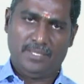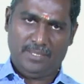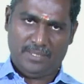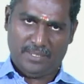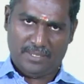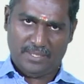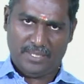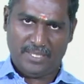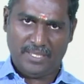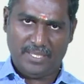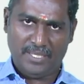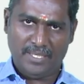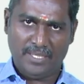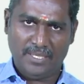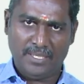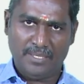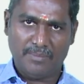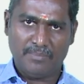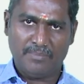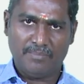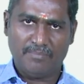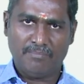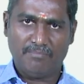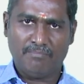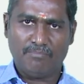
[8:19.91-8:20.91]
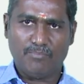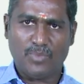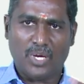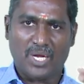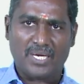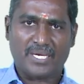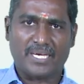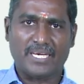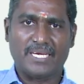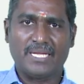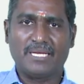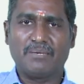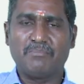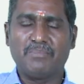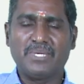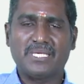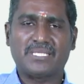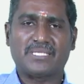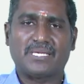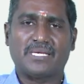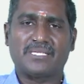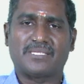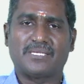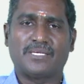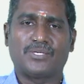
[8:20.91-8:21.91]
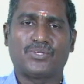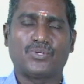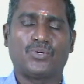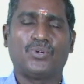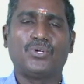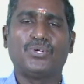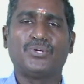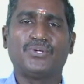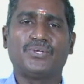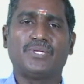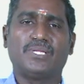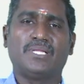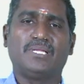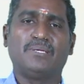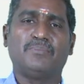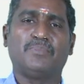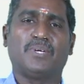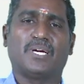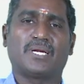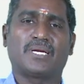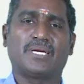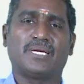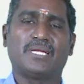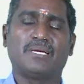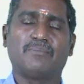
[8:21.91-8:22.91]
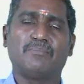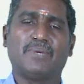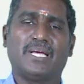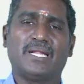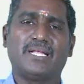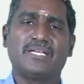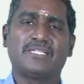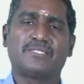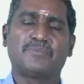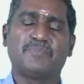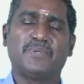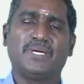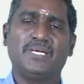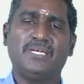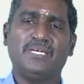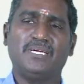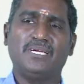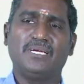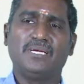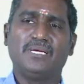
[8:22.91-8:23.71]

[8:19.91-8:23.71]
the marketing mix, as I told you in the marketing management,